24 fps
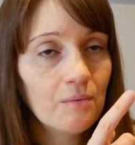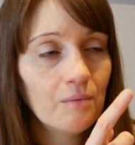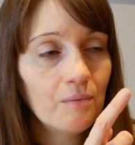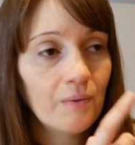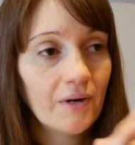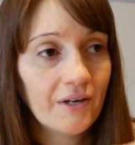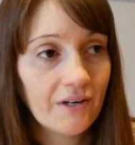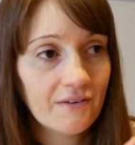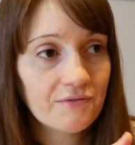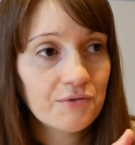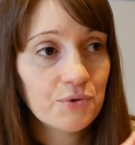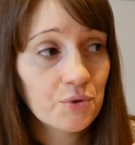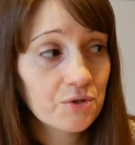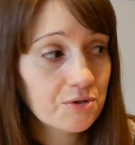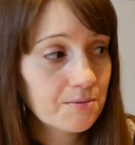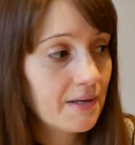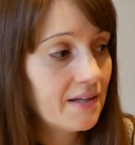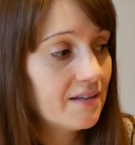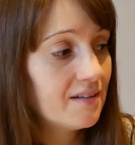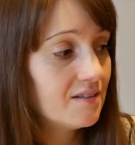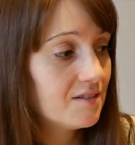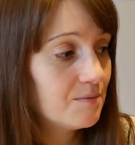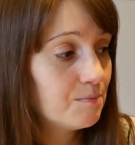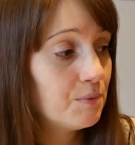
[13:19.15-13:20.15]
when I talked
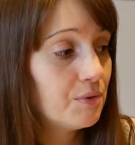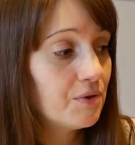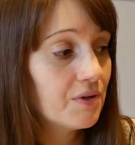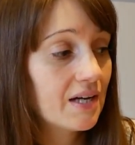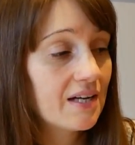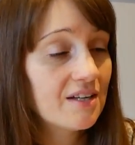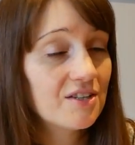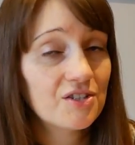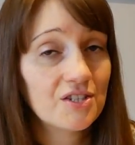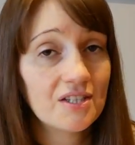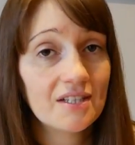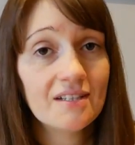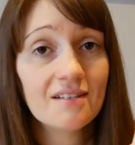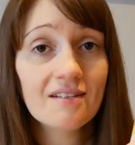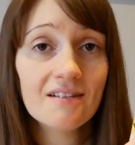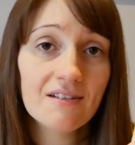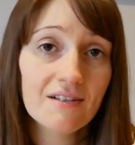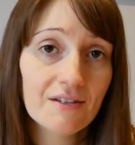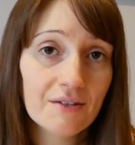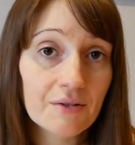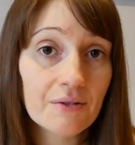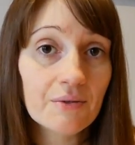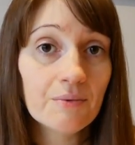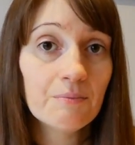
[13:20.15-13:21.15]
about this book actually in
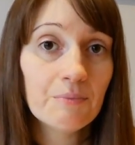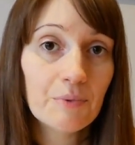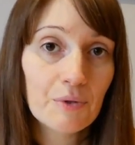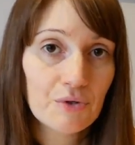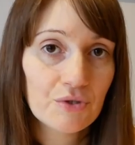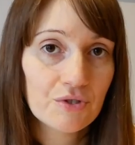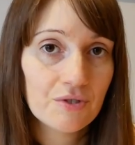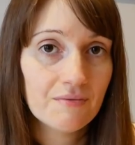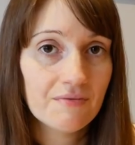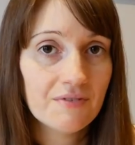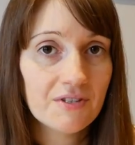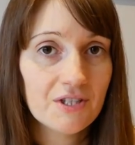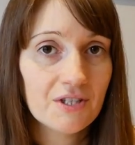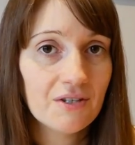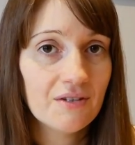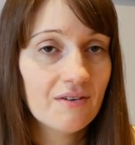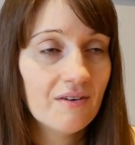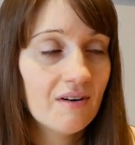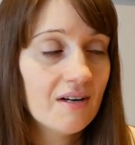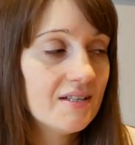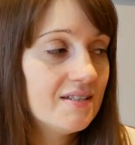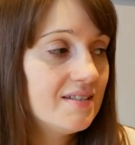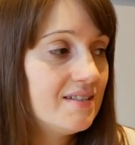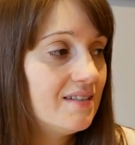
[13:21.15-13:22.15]
another BookTube video
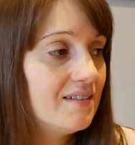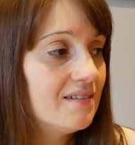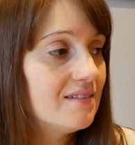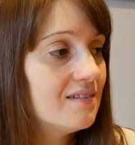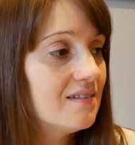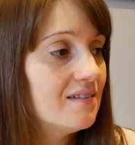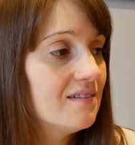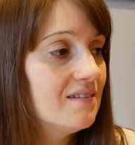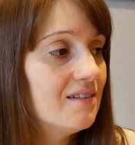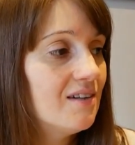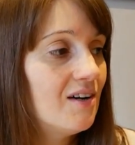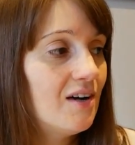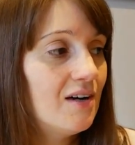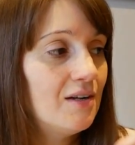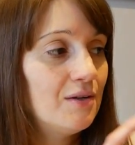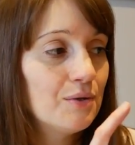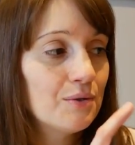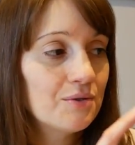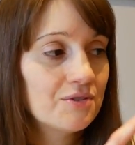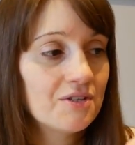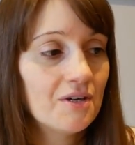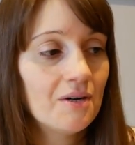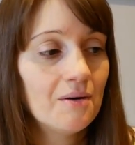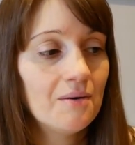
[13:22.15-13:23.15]
that I did, I
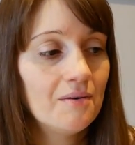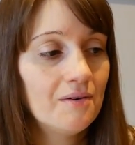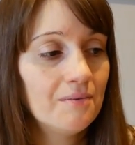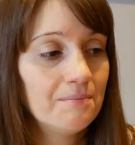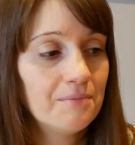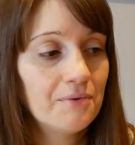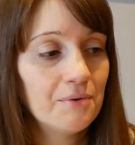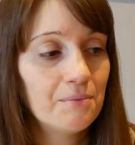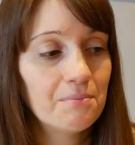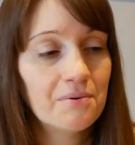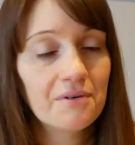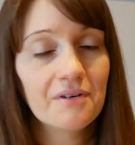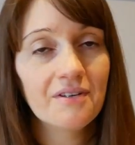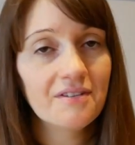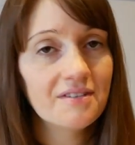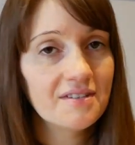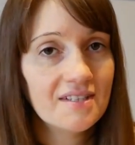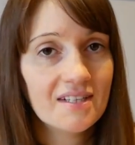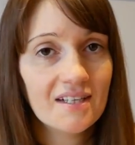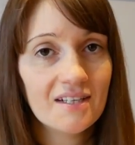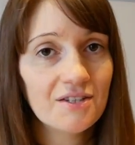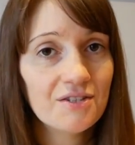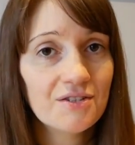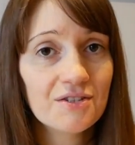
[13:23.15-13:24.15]
looked up the
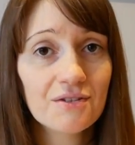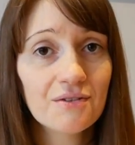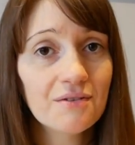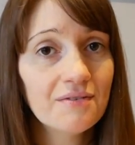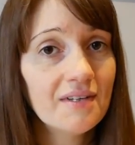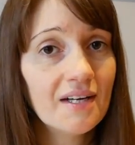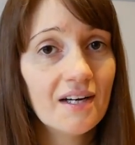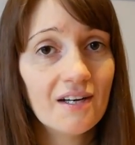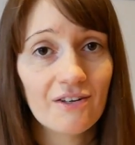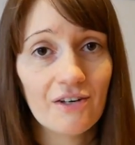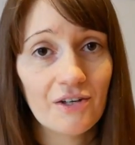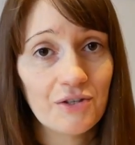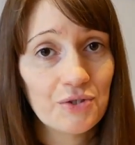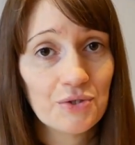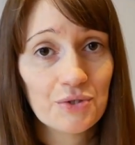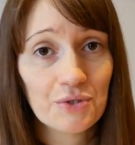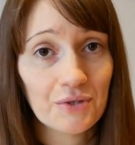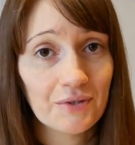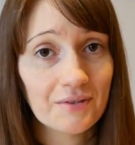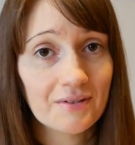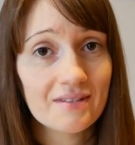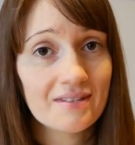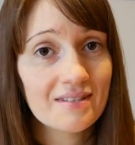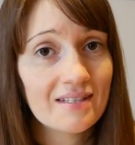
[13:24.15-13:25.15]
pronunciation of it and I just
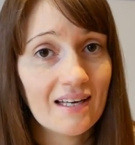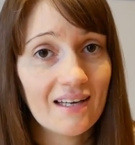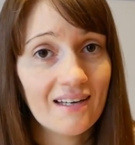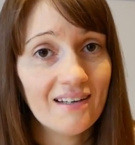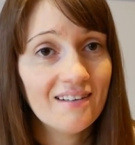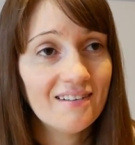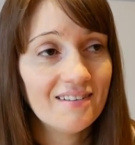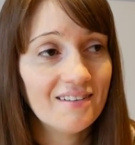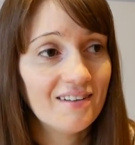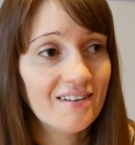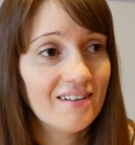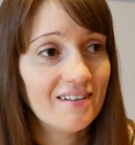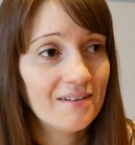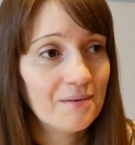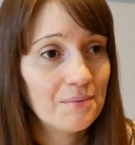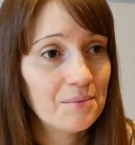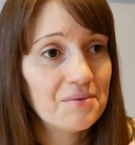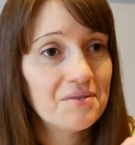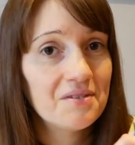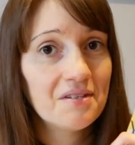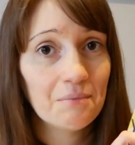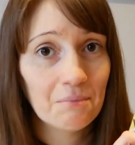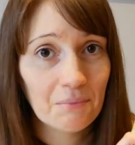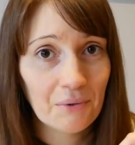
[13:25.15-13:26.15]
couldn't say it. Like, it
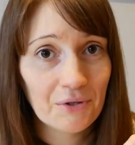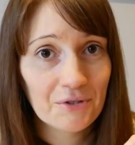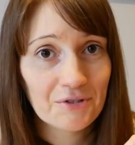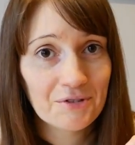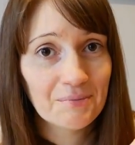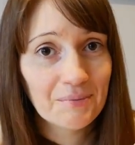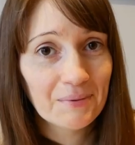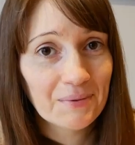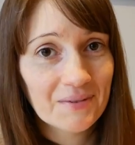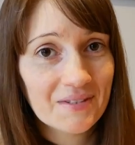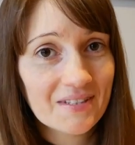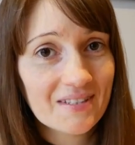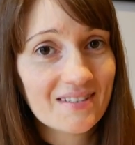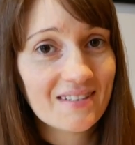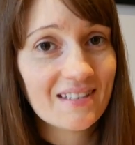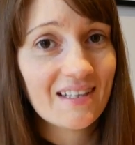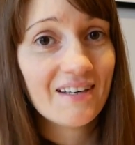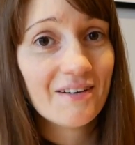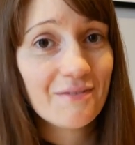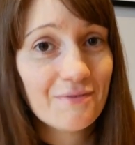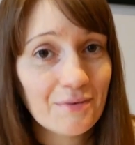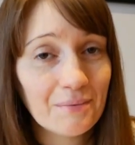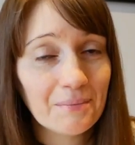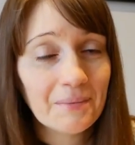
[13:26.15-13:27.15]
was impossible to
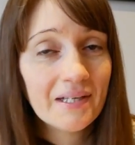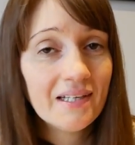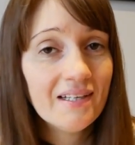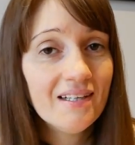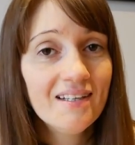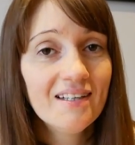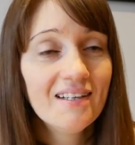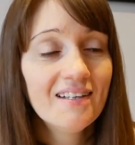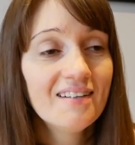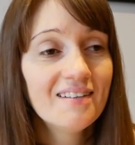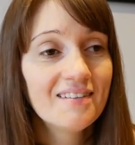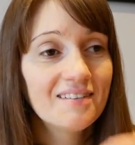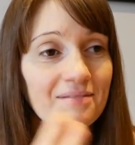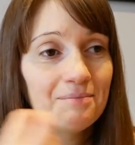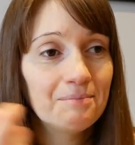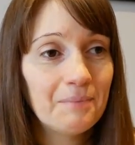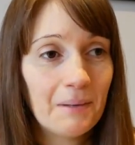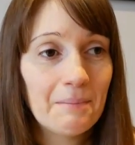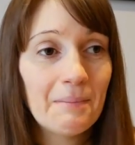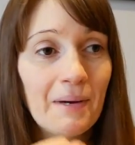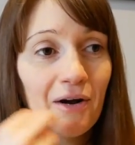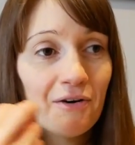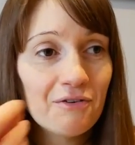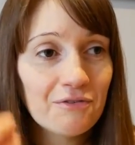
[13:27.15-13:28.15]
say for me. My
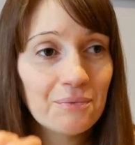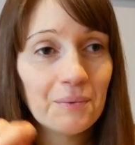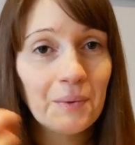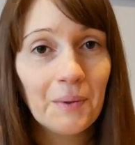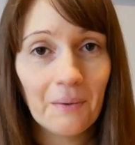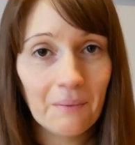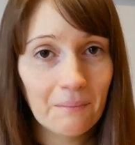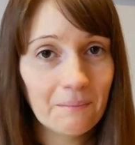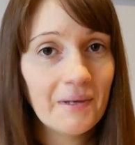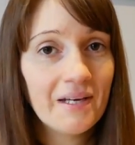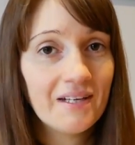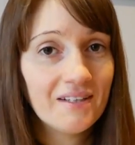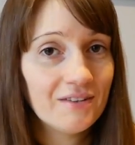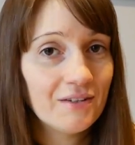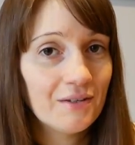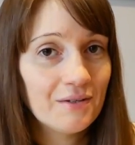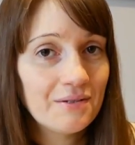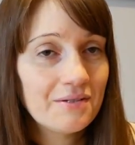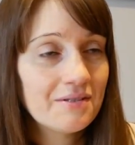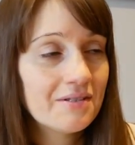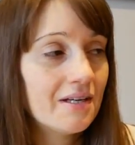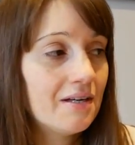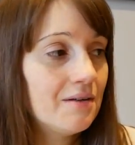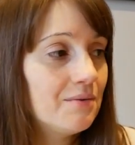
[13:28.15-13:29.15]
mouth wouldn't make
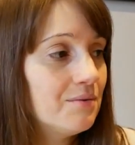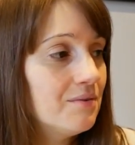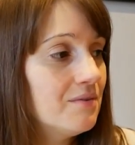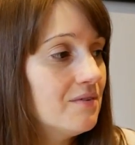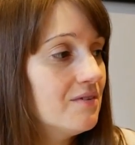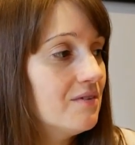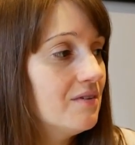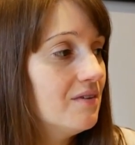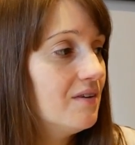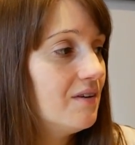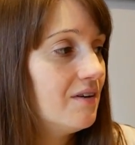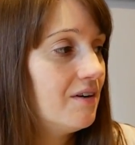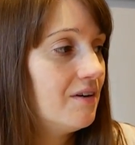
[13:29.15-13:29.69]
those sounds.